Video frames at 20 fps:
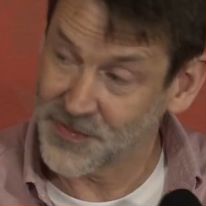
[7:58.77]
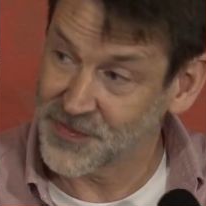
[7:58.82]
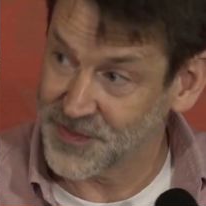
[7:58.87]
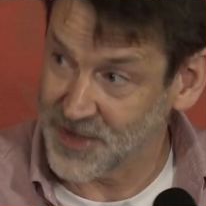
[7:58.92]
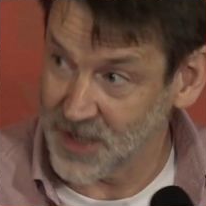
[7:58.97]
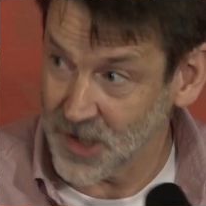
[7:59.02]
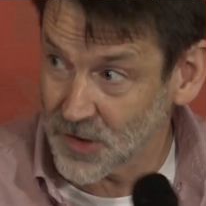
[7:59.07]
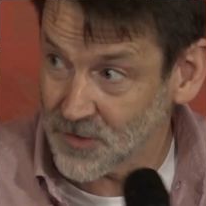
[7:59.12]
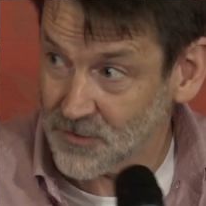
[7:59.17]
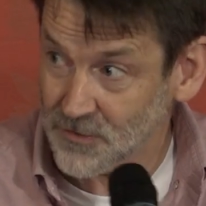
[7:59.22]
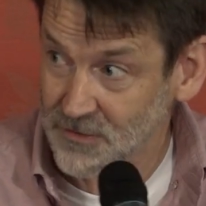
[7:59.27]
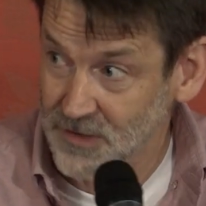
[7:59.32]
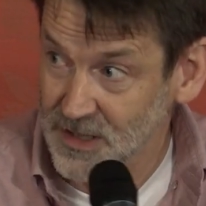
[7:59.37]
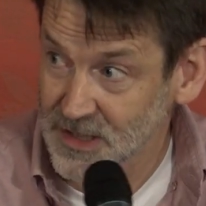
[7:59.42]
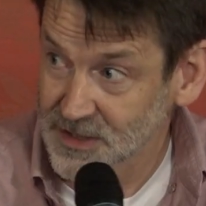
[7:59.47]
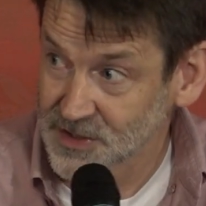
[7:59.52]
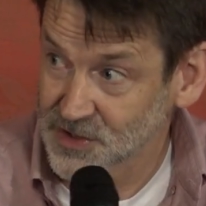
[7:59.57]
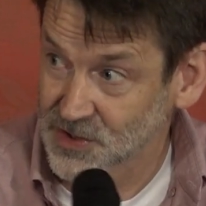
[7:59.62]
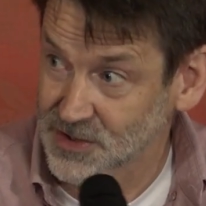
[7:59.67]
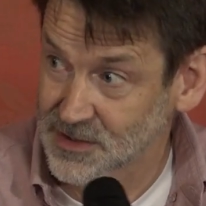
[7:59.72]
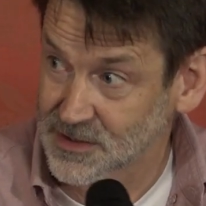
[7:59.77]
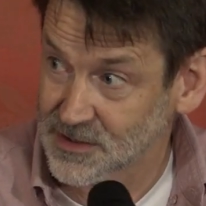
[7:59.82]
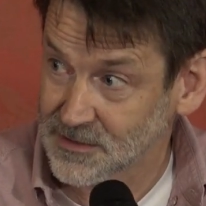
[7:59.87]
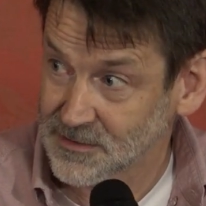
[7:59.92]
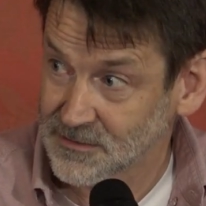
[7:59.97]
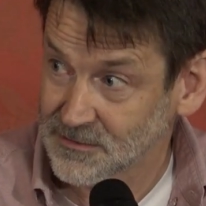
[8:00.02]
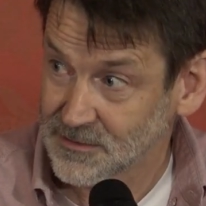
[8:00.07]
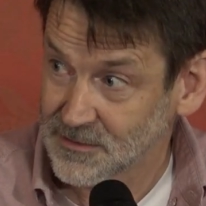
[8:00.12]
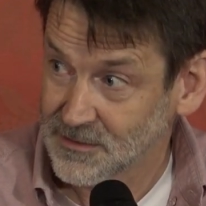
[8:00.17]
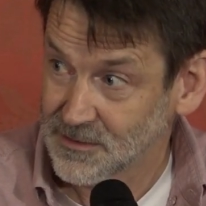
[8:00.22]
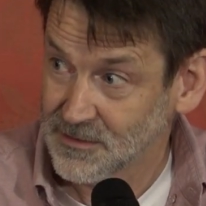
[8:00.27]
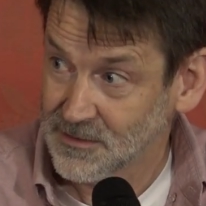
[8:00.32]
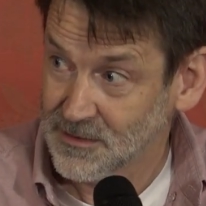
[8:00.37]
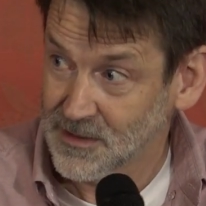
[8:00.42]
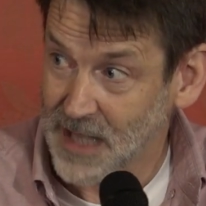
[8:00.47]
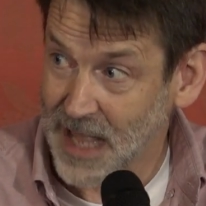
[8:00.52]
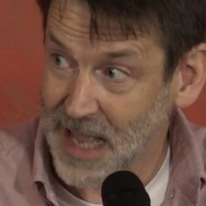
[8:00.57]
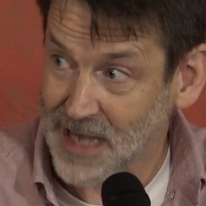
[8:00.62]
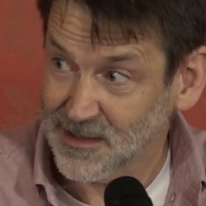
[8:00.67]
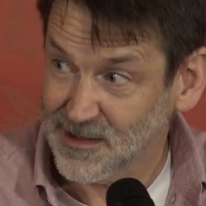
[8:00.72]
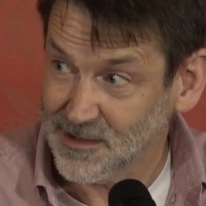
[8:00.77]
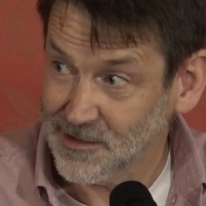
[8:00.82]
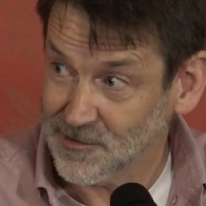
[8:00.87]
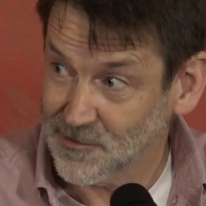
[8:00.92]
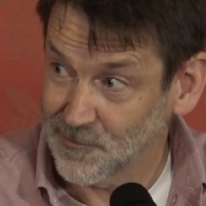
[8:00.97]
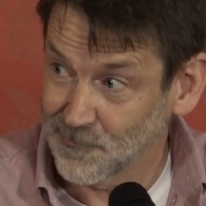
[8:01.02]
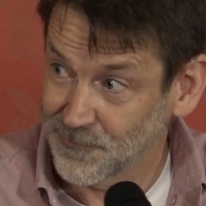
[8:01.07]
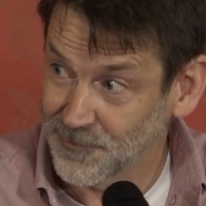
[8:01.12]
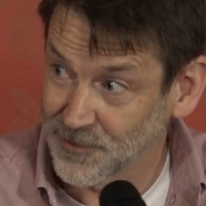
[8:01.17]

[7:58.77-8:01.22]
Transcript: theorist, analytical